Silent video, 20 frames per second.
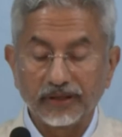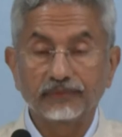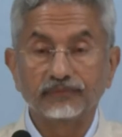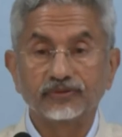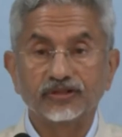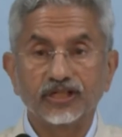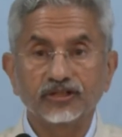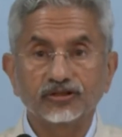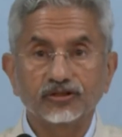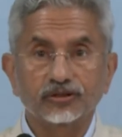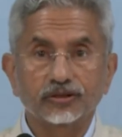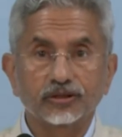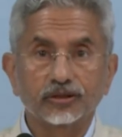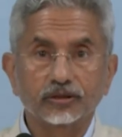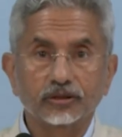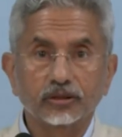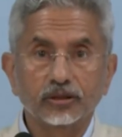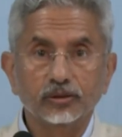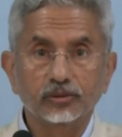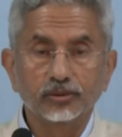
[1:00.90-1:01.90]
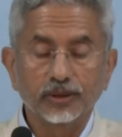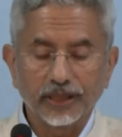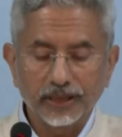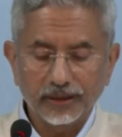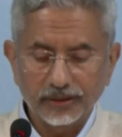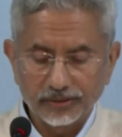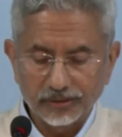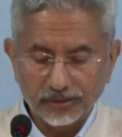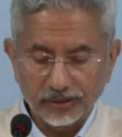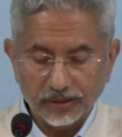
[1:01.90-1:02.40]
We have just
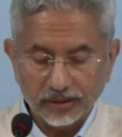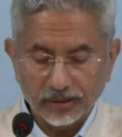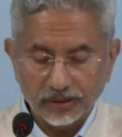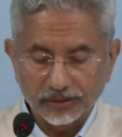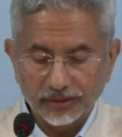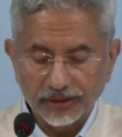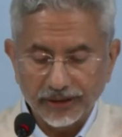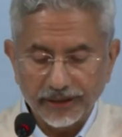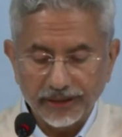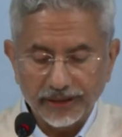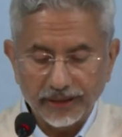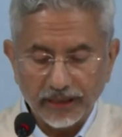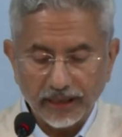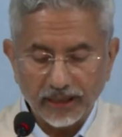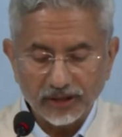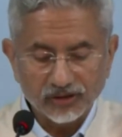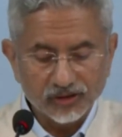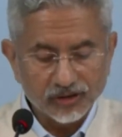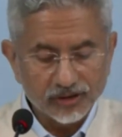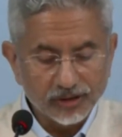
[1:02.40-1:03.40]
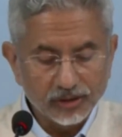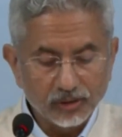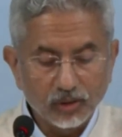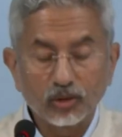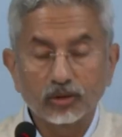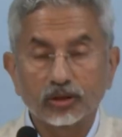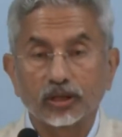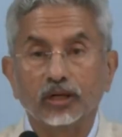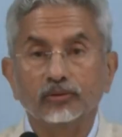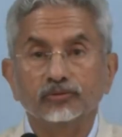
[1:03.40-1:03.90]
concluded the
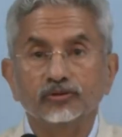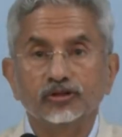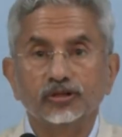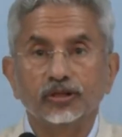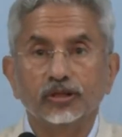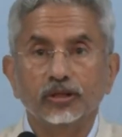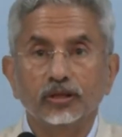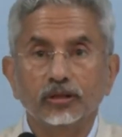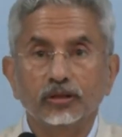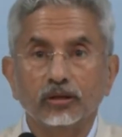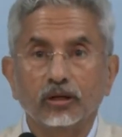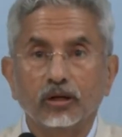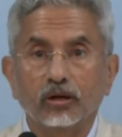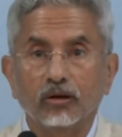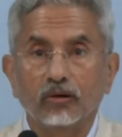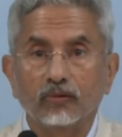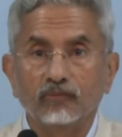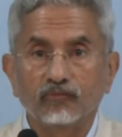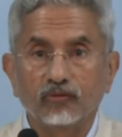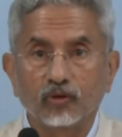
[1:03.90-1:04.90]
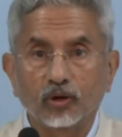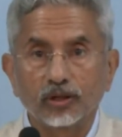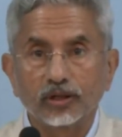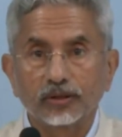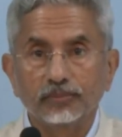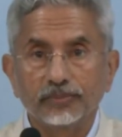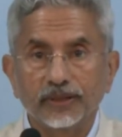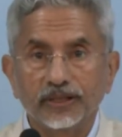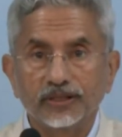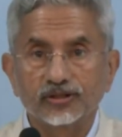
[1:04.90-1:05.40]
SCO Council of
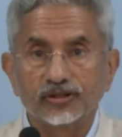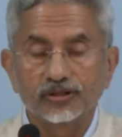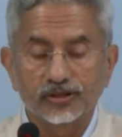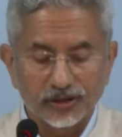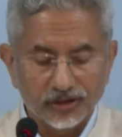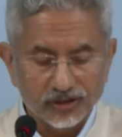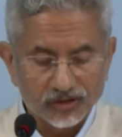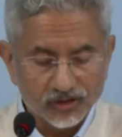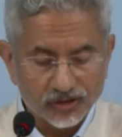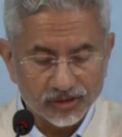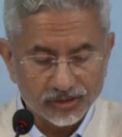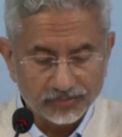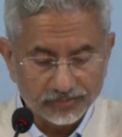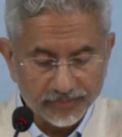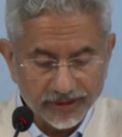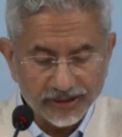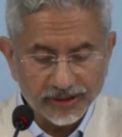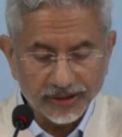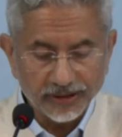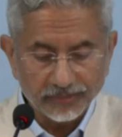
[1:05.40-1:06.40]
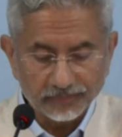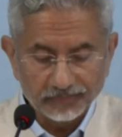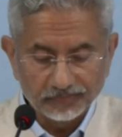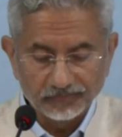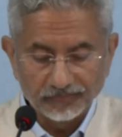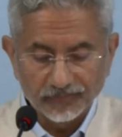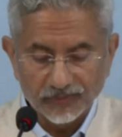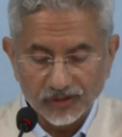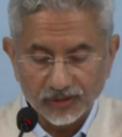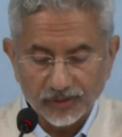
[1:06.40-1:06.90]
Foreign Ministers meeting
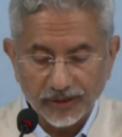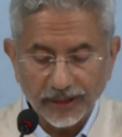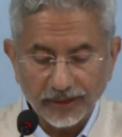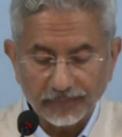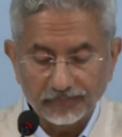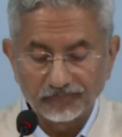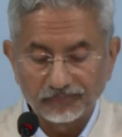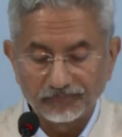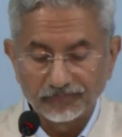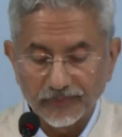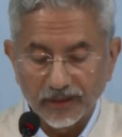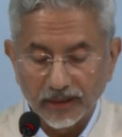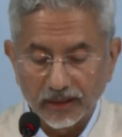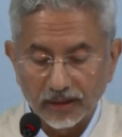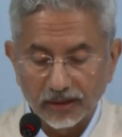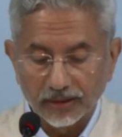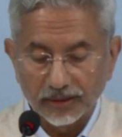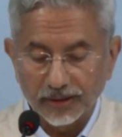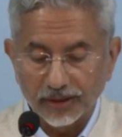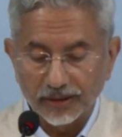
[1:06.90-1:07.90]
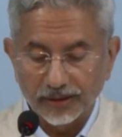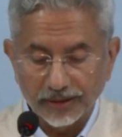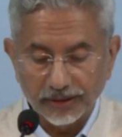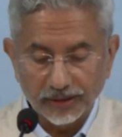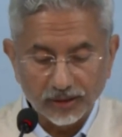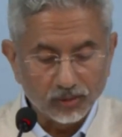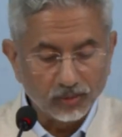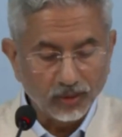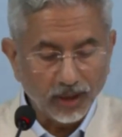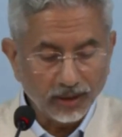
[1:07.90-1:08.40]
today here
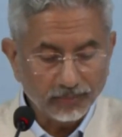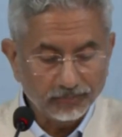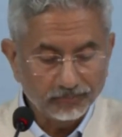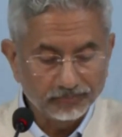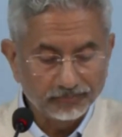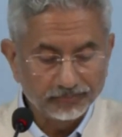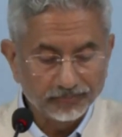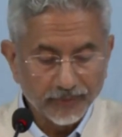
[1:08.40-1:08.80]
in Goa.